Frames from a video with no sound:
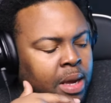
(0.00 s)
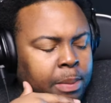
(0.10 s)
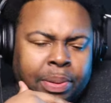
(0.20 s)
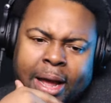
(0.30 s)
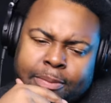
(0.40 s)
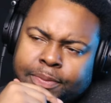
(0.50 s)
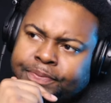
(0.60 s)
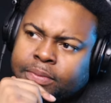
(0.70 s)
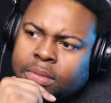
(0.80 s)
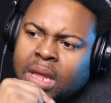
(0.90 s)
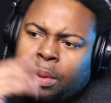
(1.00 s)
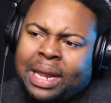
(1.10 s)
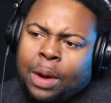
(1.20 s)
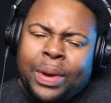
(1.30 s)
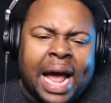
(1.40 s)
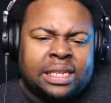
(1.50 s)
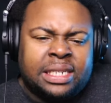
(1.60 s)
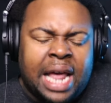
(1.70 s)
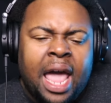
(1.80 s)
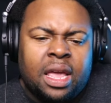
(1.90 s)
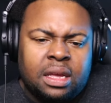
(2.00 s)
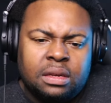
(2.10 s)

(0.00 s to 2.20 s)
But they were like, we got Zay.